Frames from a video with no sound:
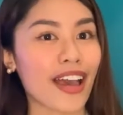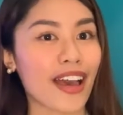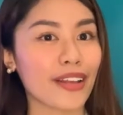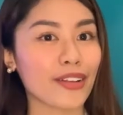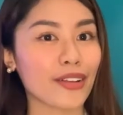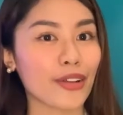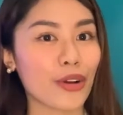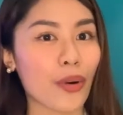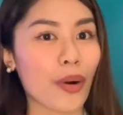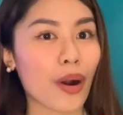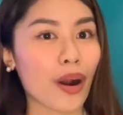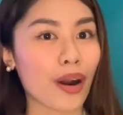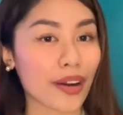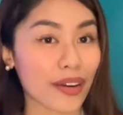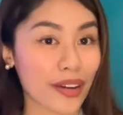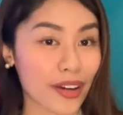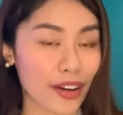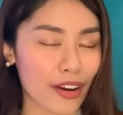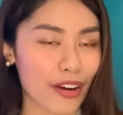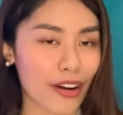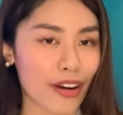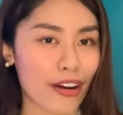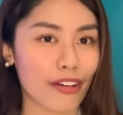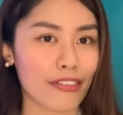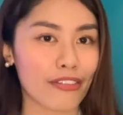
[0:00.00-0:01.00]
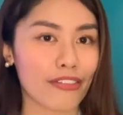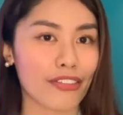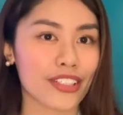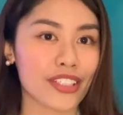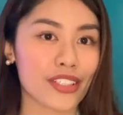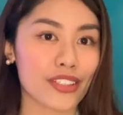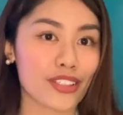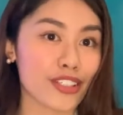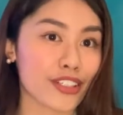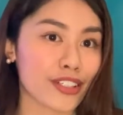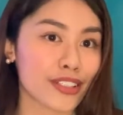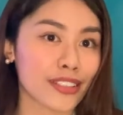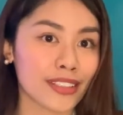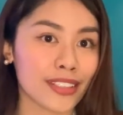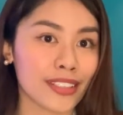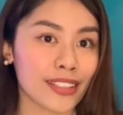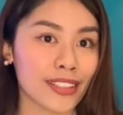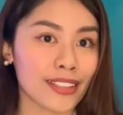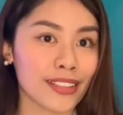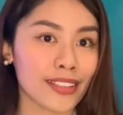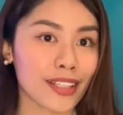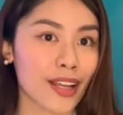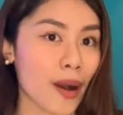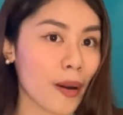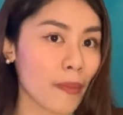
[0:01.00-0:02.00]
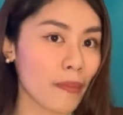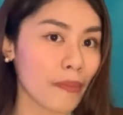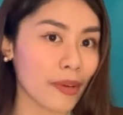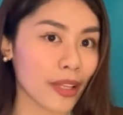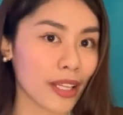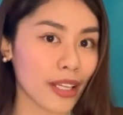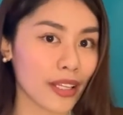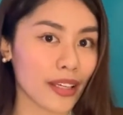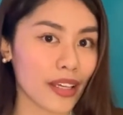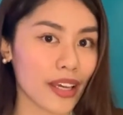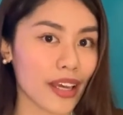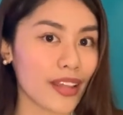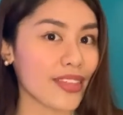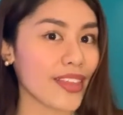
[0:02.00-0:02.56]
headquarter of a certain company,